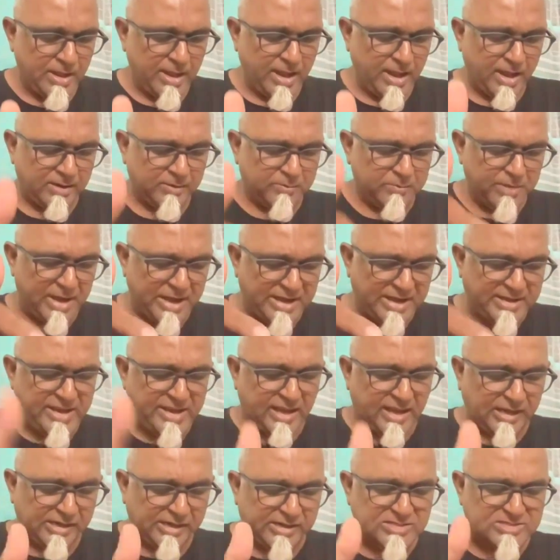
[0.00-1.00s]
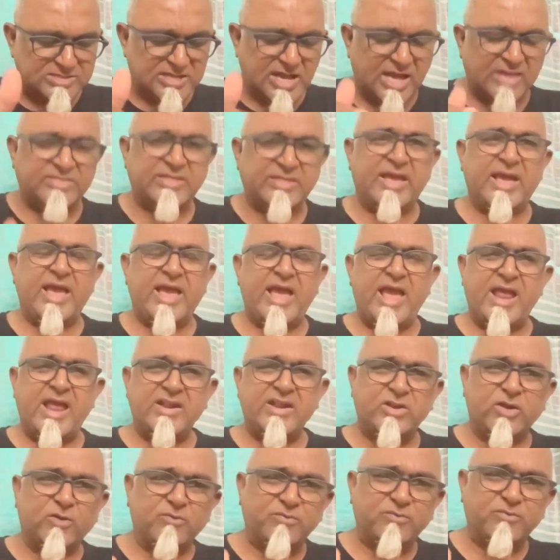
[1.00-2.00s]
And my calendar is at the
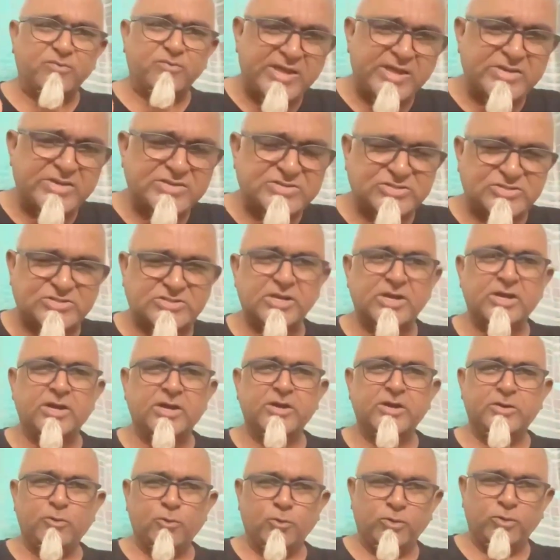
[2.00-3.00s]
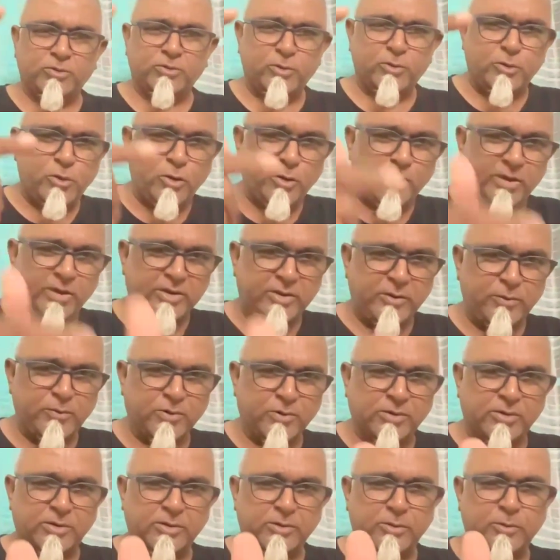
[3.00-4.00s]
end of days, you will you
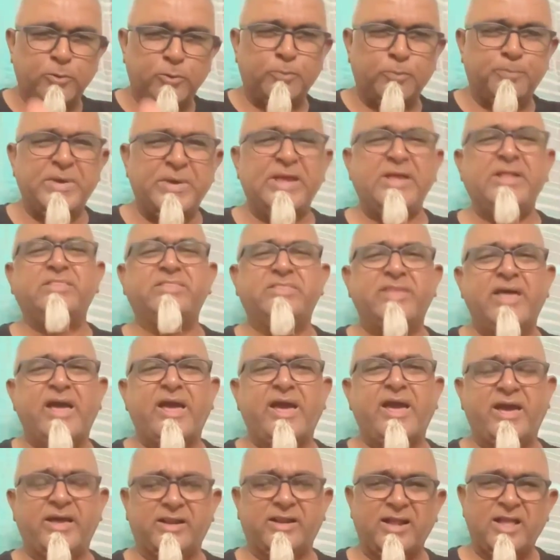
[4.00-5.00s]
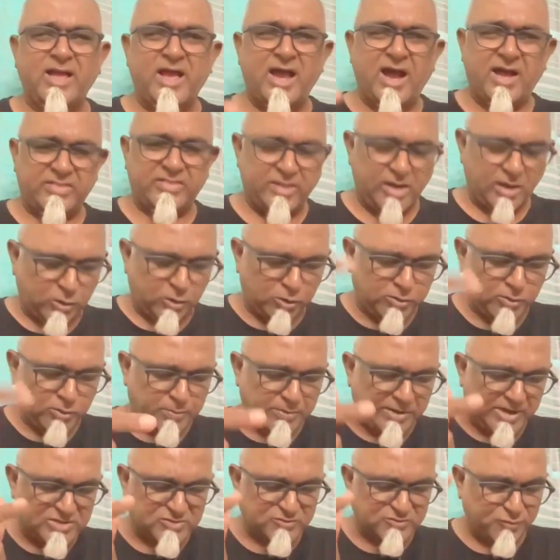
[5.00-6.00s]
will be there at the allotted
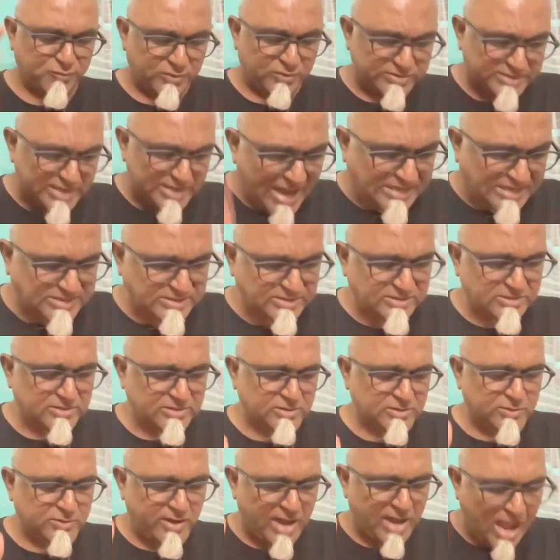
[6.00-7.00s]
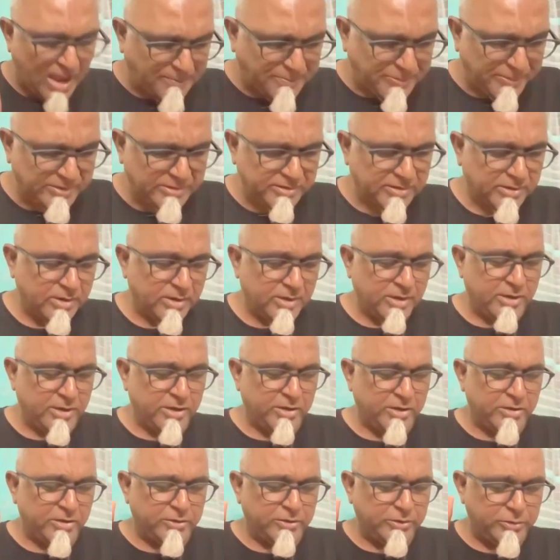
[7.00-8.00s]
place. For that to happen,
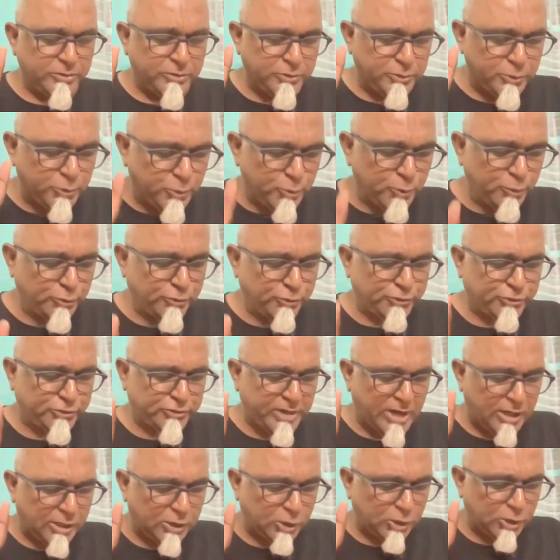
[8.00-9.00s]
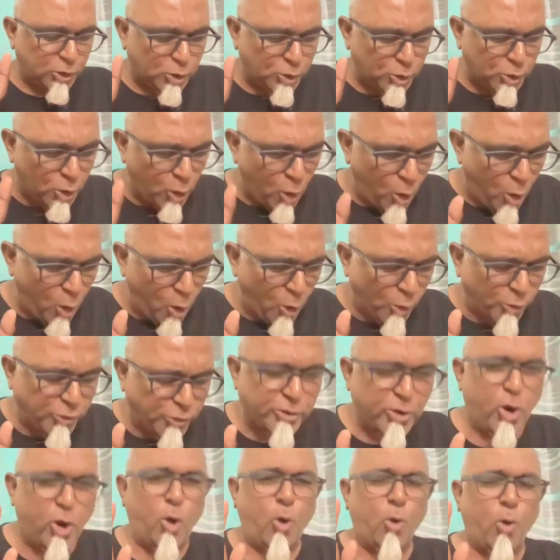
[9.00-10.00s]
you shall go
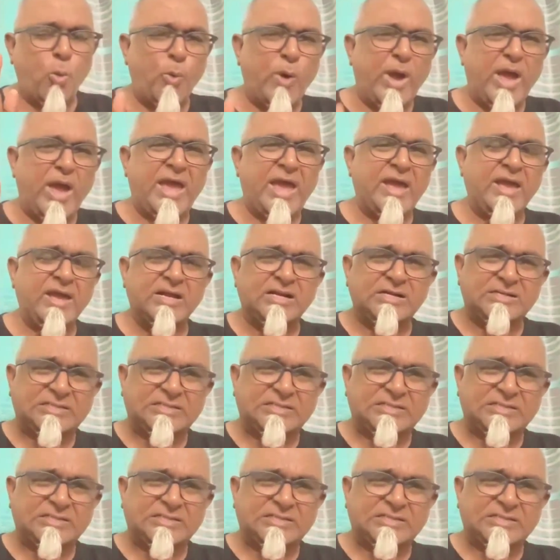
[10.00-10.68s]
your way